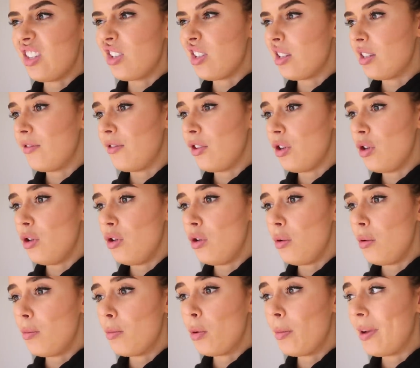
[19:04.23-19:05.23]
There's just a
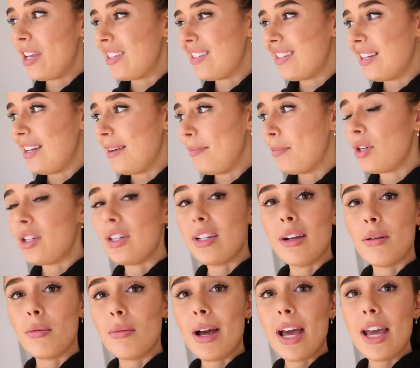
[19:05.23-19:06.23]
few more bits that need
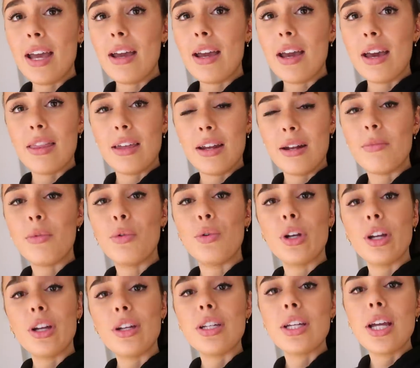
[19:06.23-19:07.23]
putting away and then I'm all
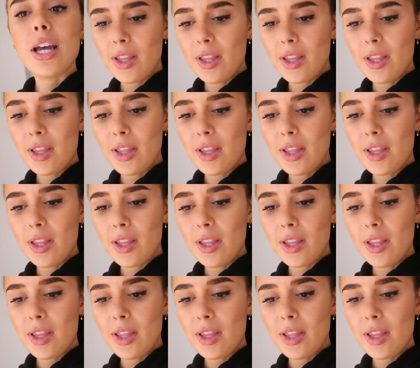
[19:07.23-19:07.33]
good.